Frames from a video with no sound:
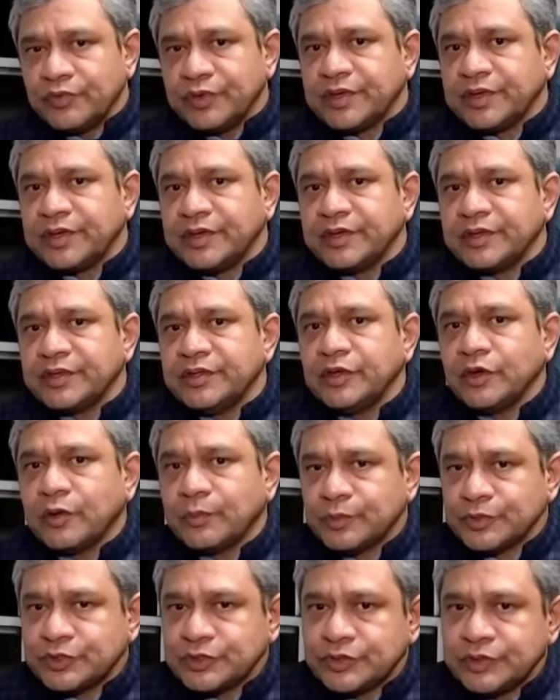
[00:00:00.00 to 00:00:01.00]
we create the
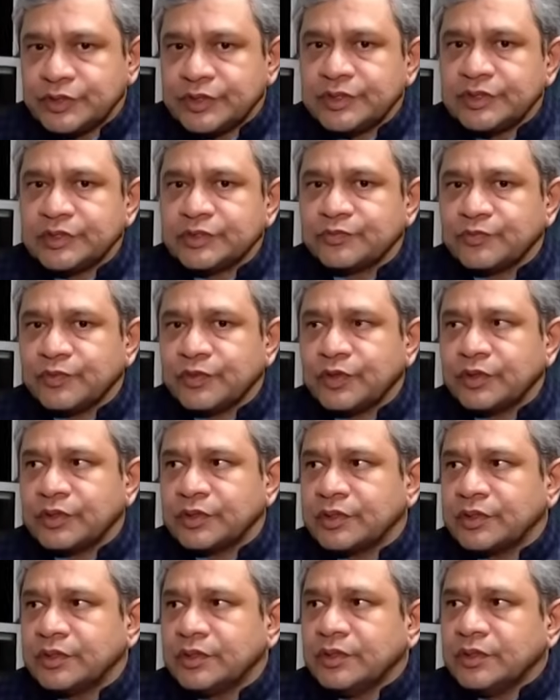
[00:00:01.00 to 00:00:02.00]
opportunities
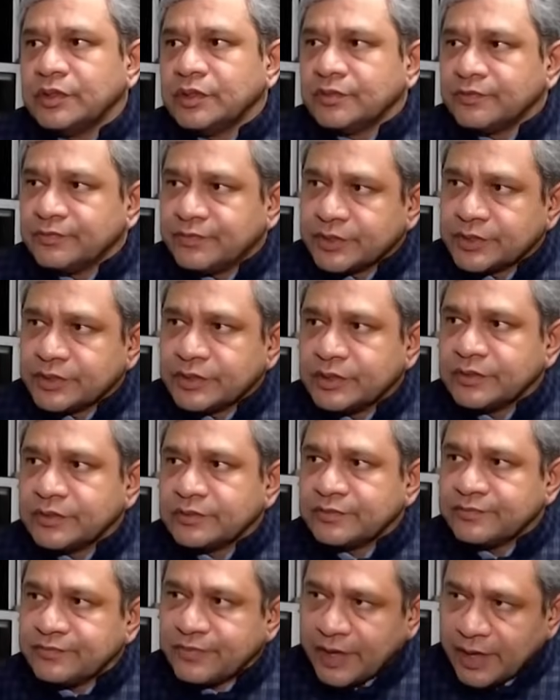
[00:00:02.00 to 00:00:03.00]
for further
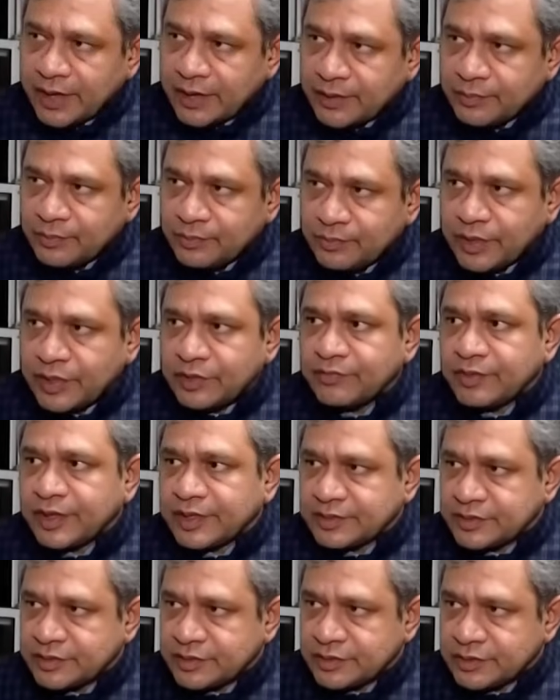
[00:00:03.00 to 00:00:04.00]
fab
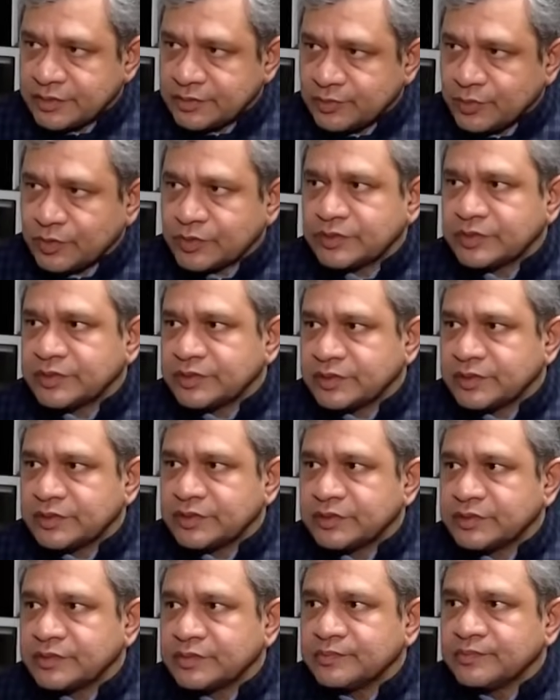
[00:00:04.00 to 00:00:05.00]
manufacturing
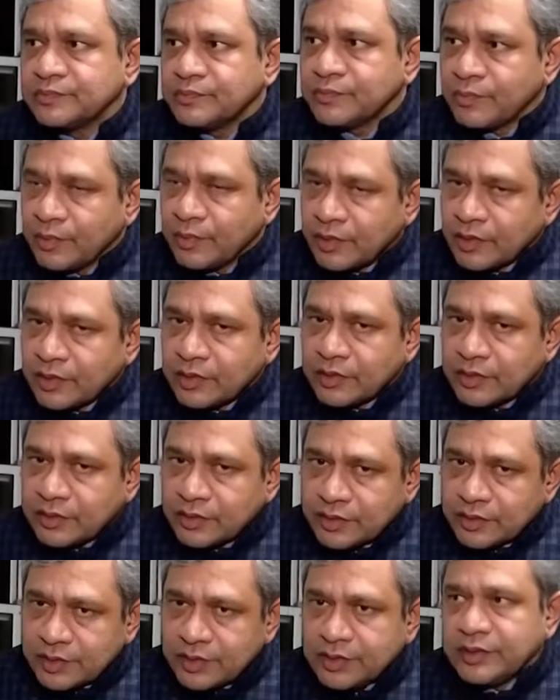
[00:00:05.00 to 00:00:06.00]
processes
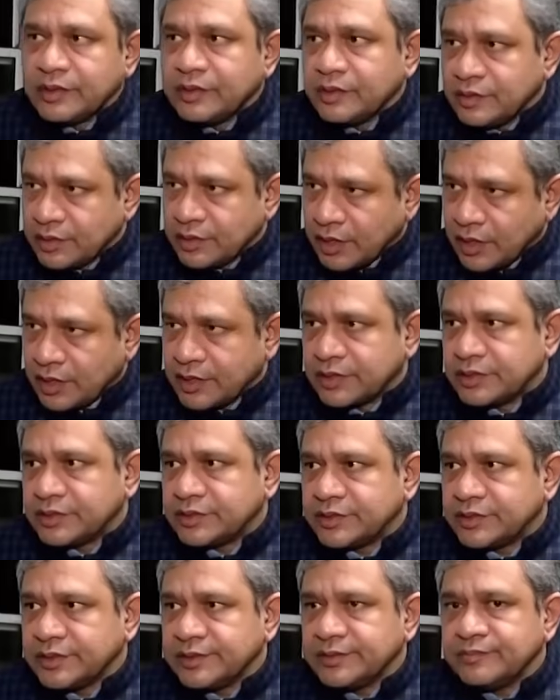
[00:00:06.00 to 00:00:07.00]
in our
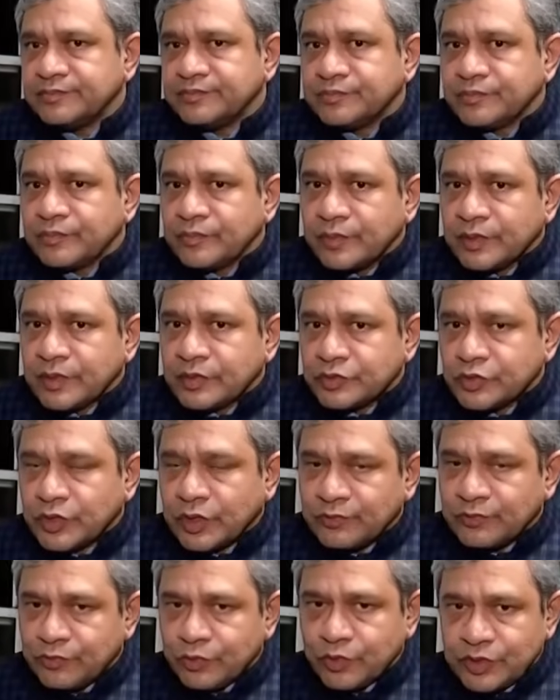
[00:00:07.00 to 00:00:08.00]
country. So
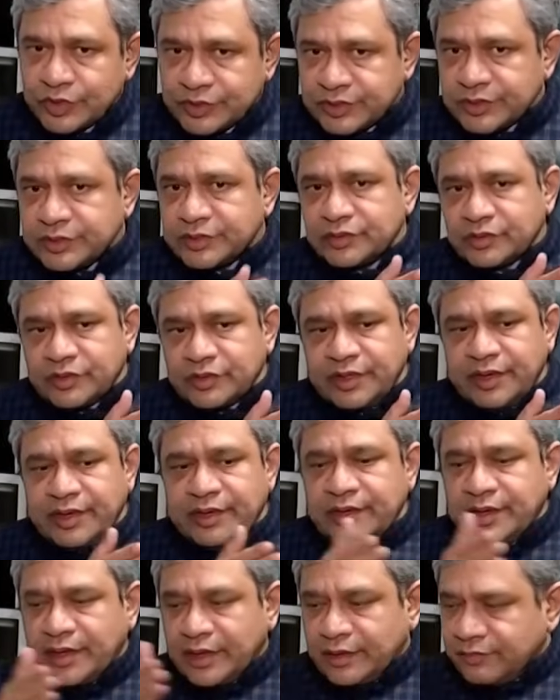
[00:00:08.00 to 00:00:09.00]
our focus is on the
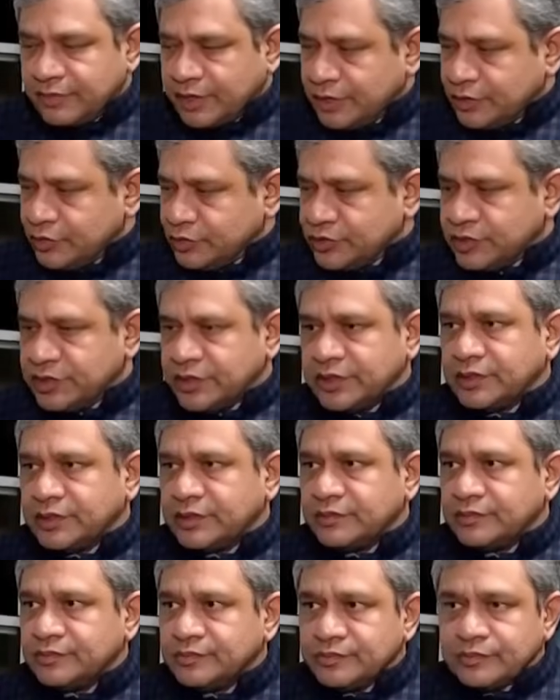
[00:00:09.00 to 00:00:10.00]
entire value
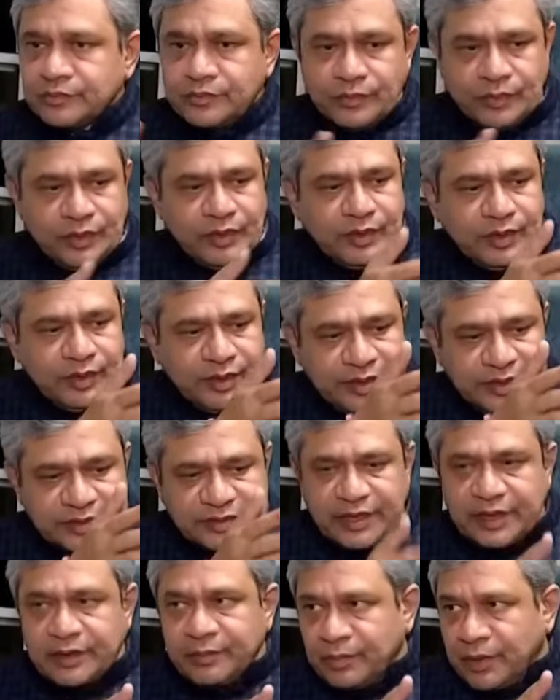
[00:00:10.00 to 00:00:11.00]
chain,
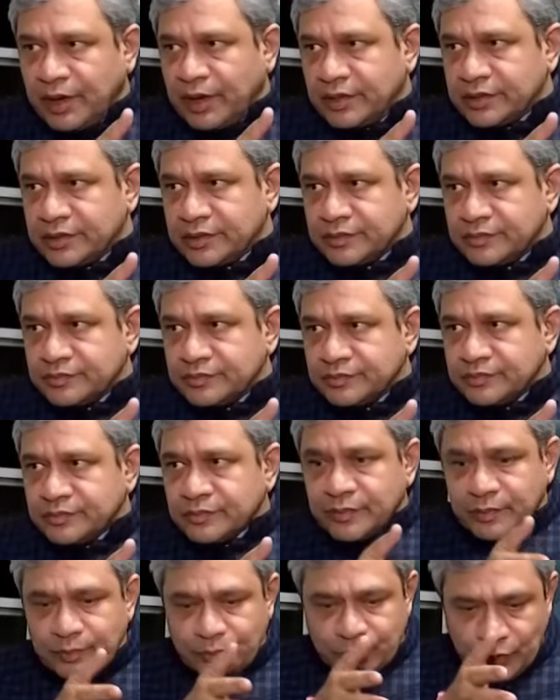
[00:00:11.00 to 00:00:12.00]
design part,
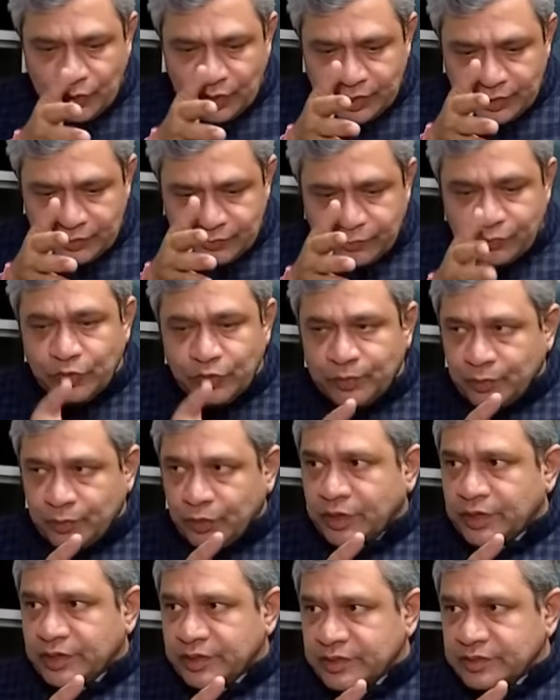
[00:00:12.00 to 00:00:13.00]
product, full
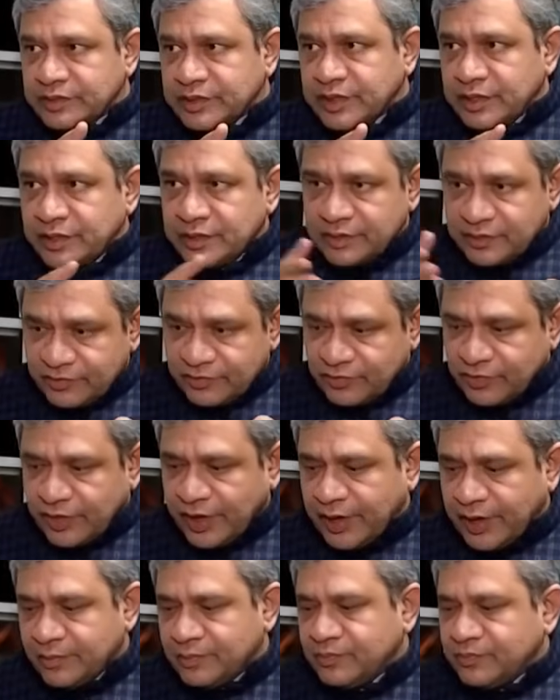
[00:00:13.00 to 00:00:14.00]
product design,
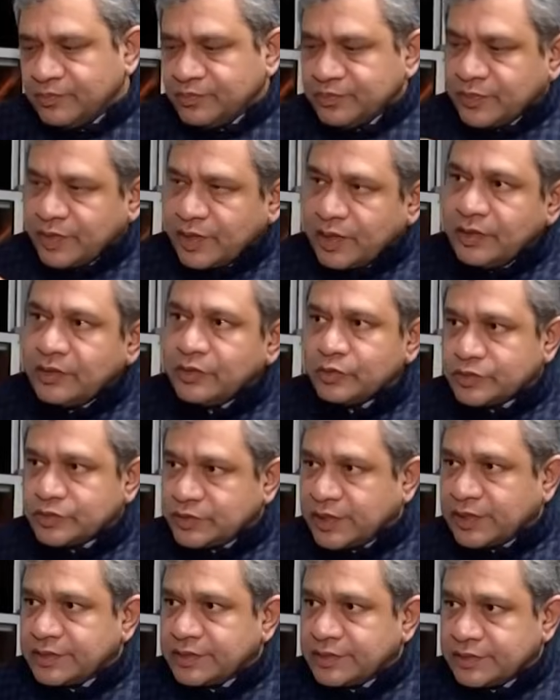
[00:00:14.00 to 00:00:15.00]
fab and
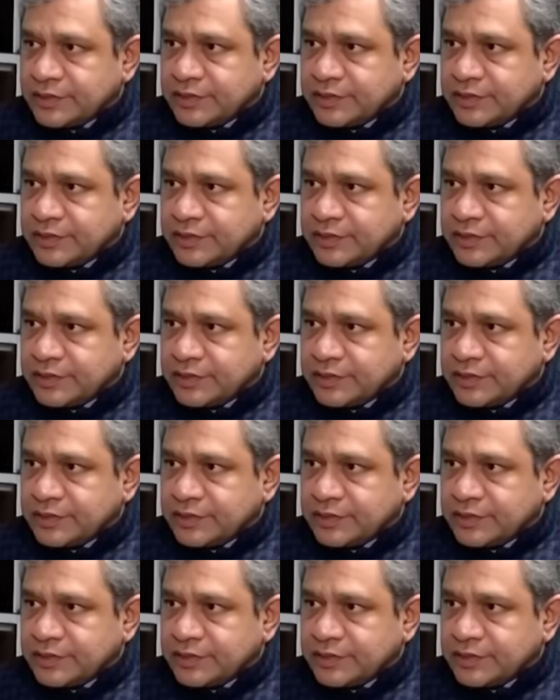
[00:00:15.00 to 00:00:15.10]
OSAT.